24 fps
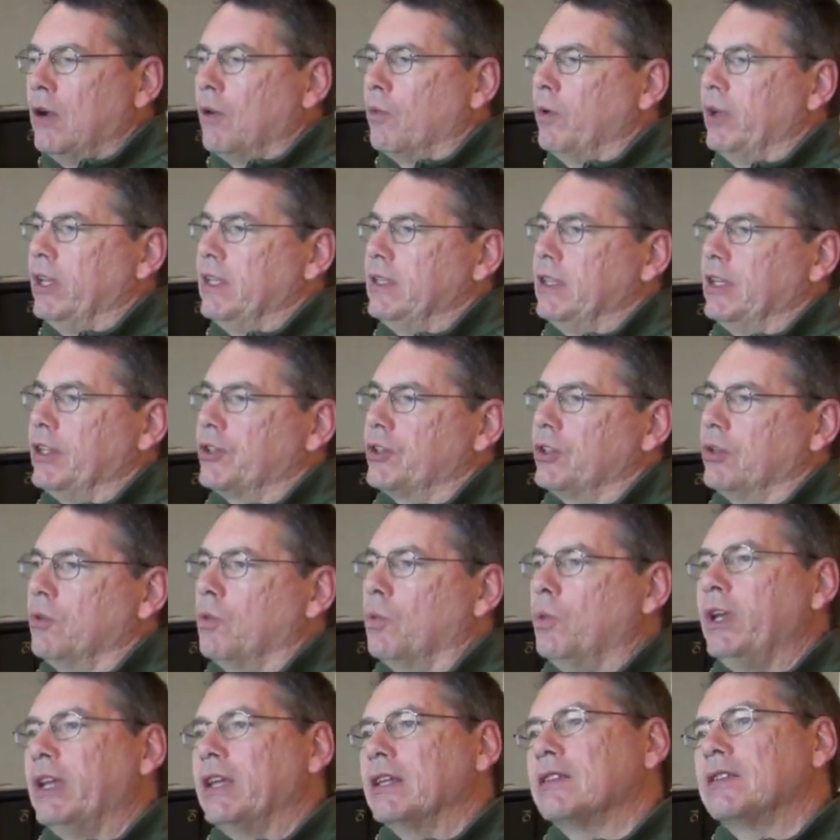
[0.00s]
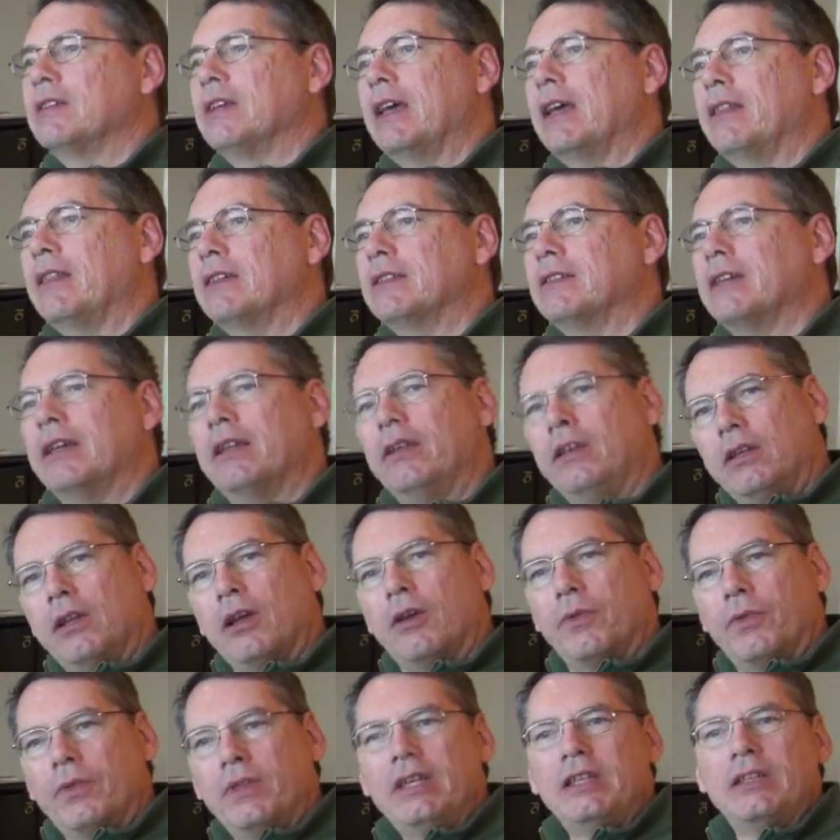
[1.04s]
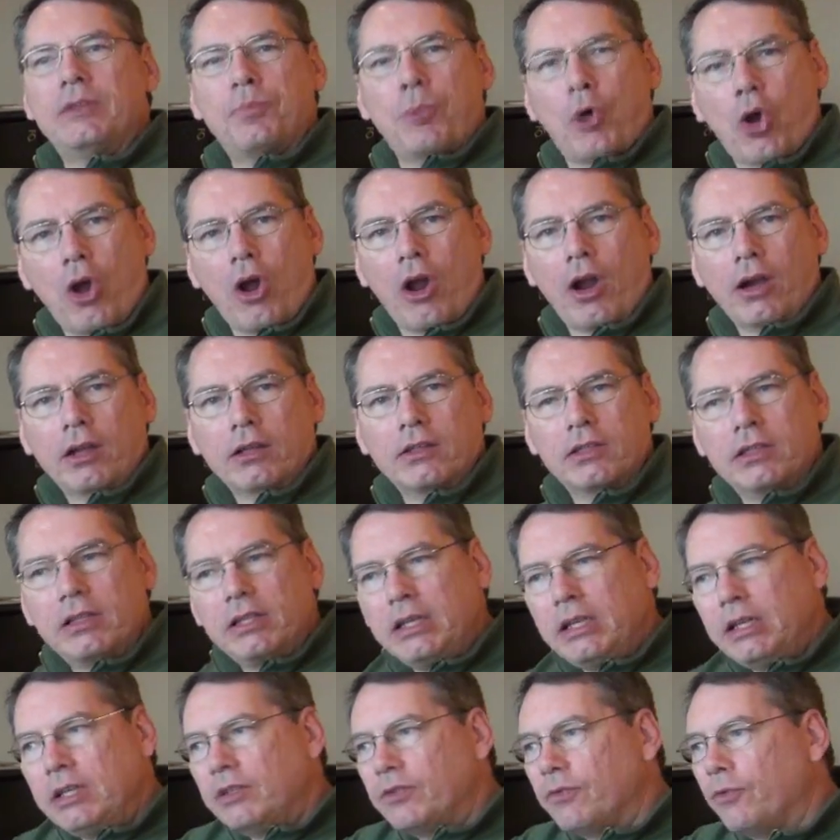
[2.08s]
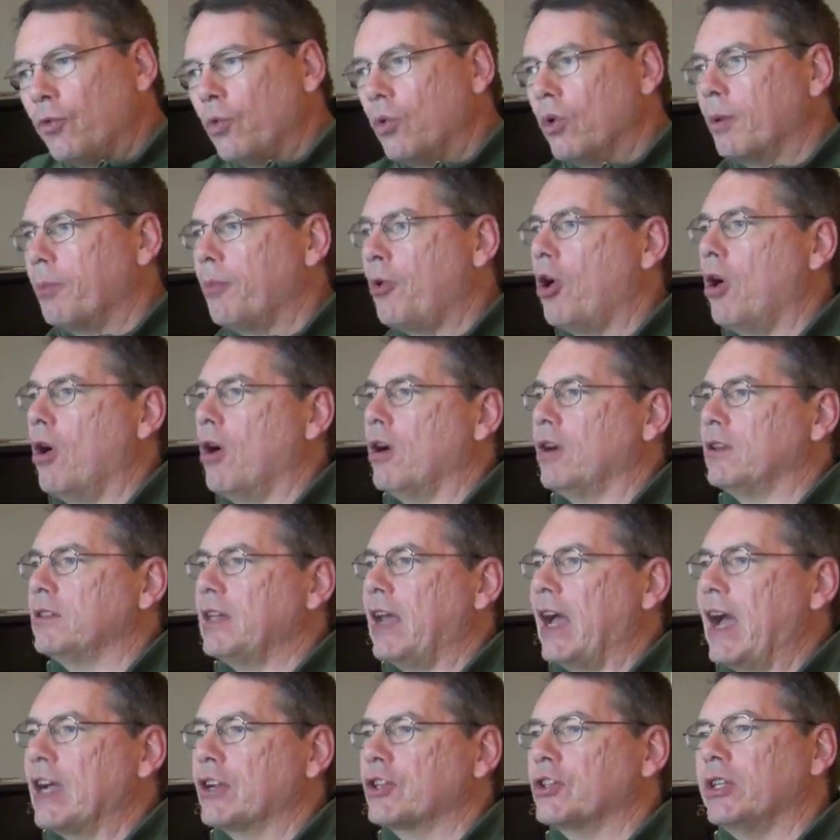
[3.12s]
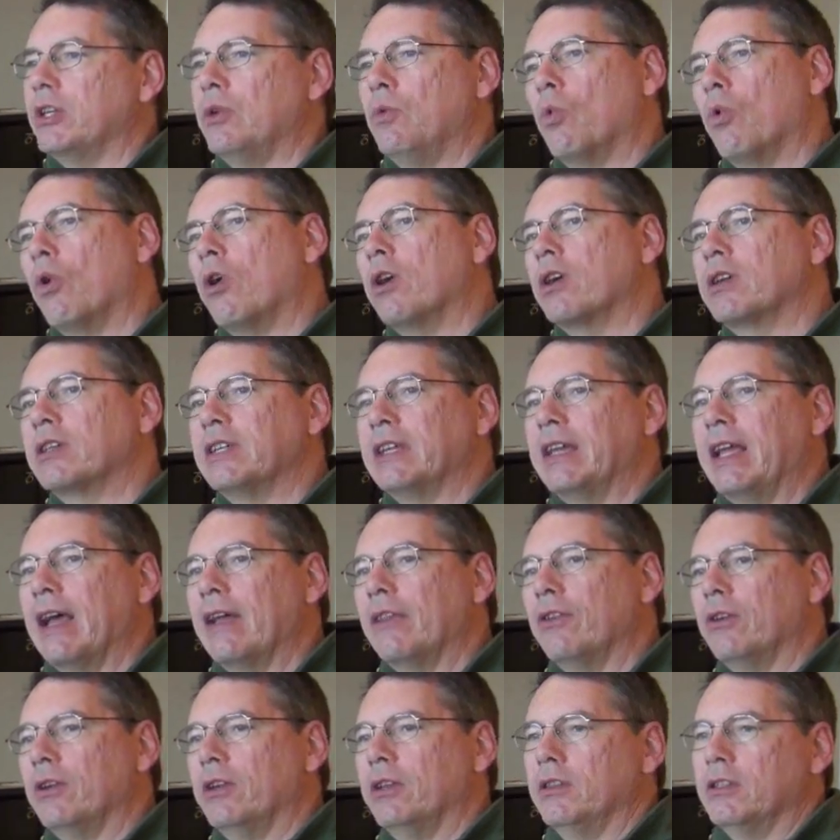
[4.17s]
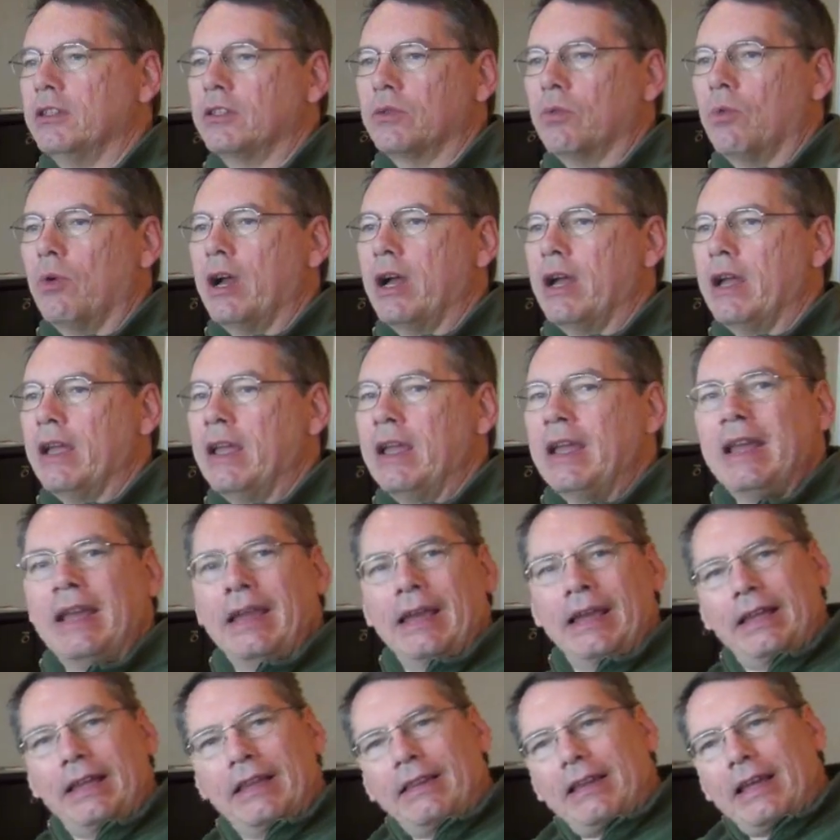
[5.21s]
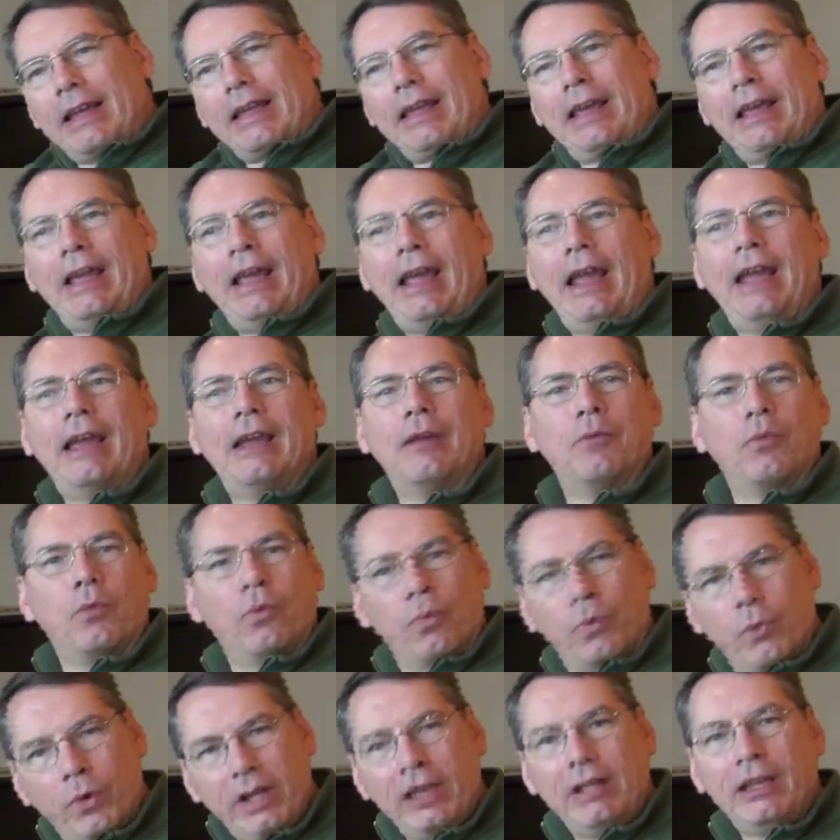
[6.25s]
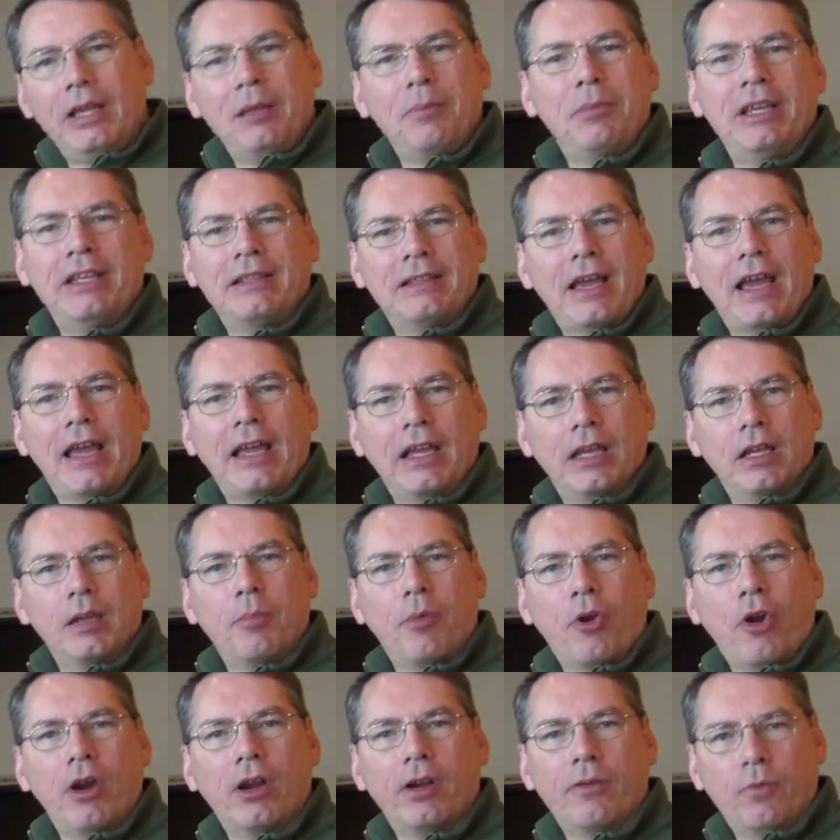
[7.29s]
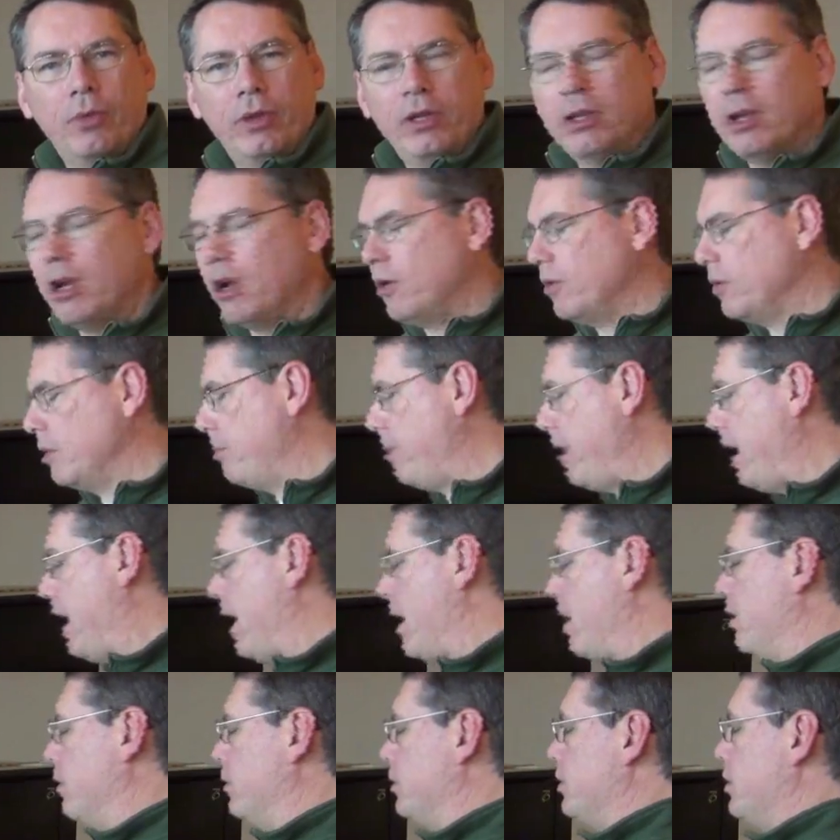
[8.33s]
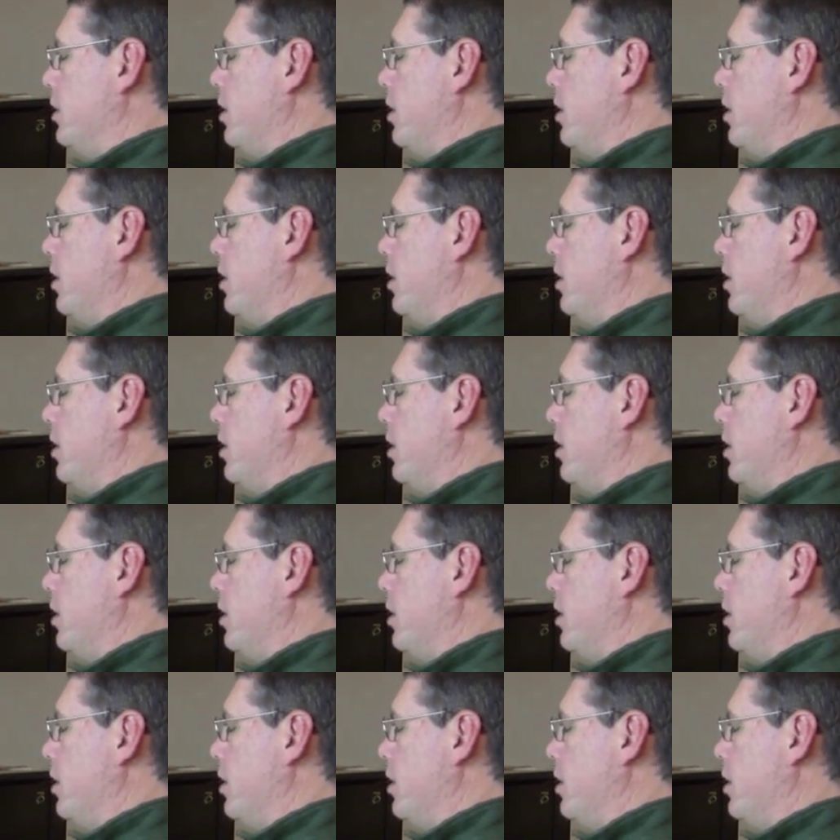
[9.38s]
rendition, we can say things like, you know, these parts, these 4 parts actually work together in this way that can't really be taken apart if we know the patterns.